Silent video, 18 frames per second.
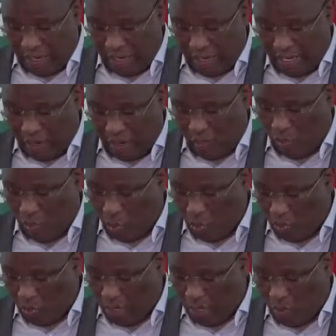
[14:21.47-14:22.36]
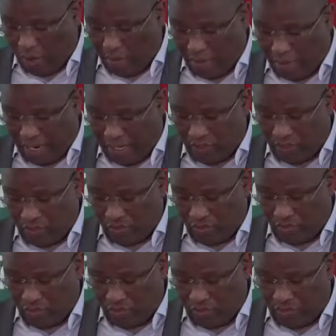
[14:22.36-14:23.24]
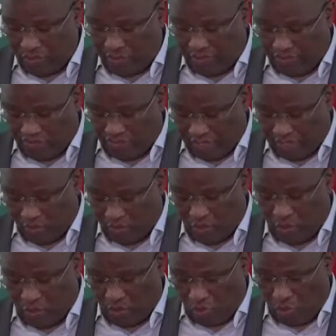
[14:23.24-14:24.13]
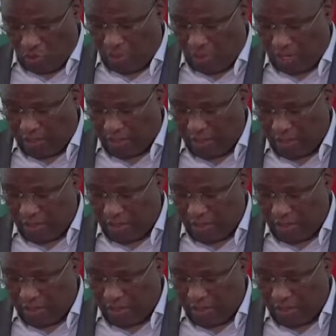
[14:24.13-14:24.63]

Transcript: ekugonyweni kwabantu. Sisemfazweni yokulwa